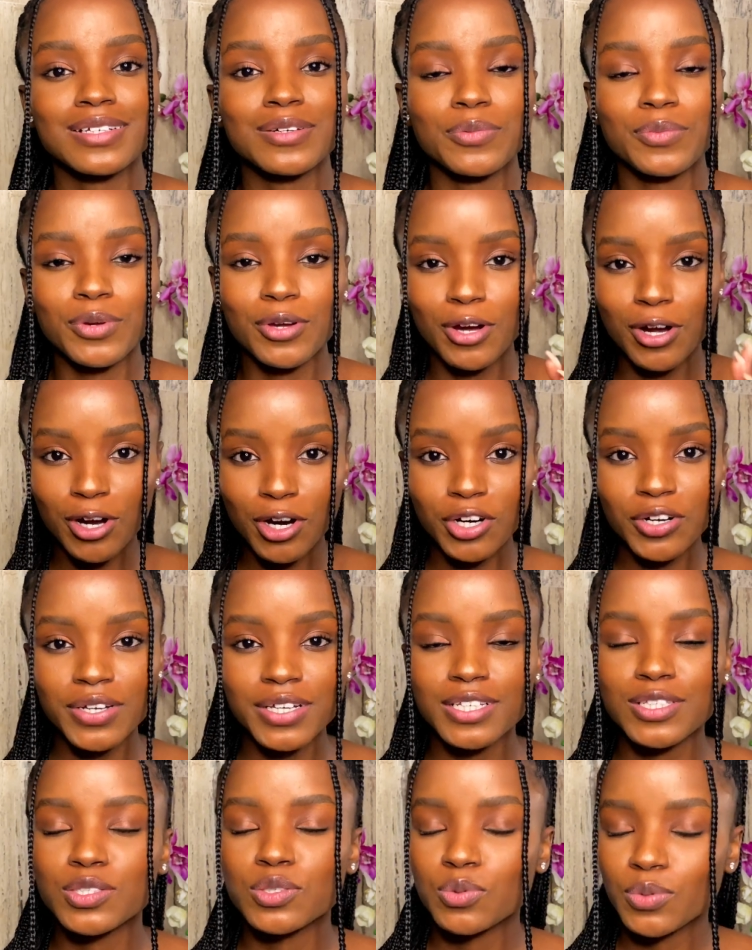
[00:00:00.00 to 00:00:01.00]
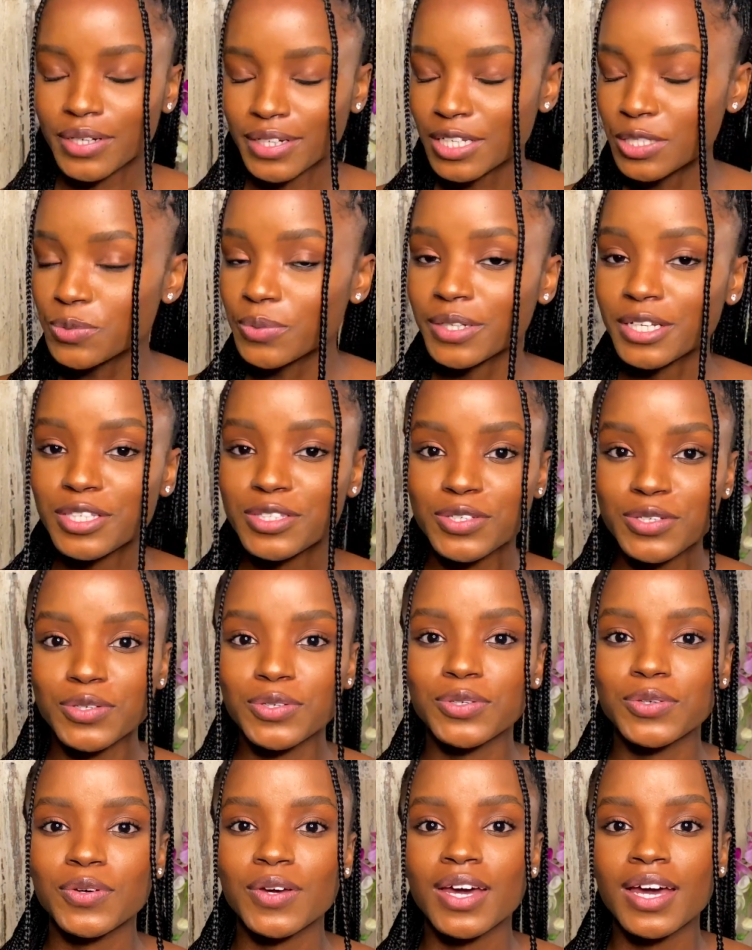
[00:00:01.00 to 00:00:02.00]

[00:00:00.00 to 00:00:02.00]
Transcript: we are in 2022,